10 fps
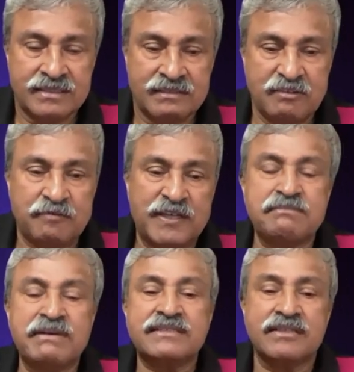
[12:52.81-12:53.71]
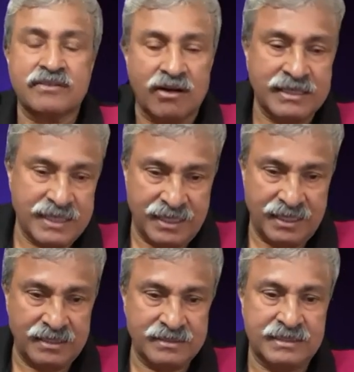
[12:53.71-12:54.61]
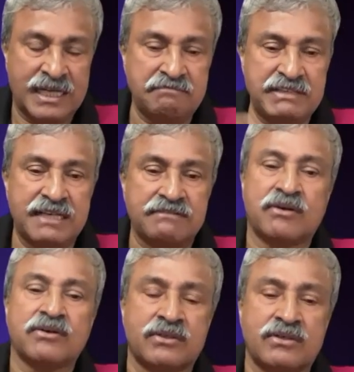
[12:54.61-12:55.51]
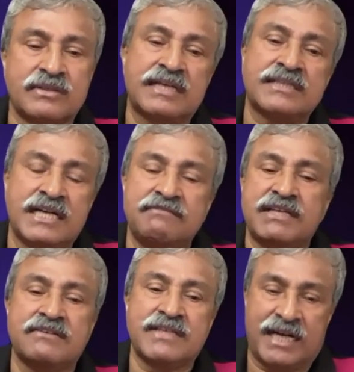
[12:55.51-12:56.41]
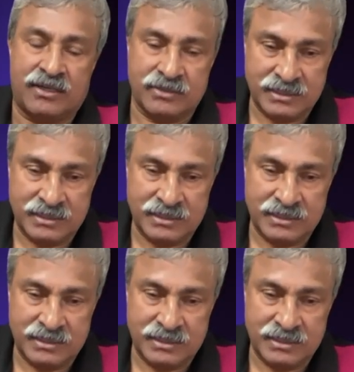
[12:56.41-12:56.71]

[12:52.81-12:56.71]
We first mix the cocktail, then we give the ozone, and then we give the hydrogen.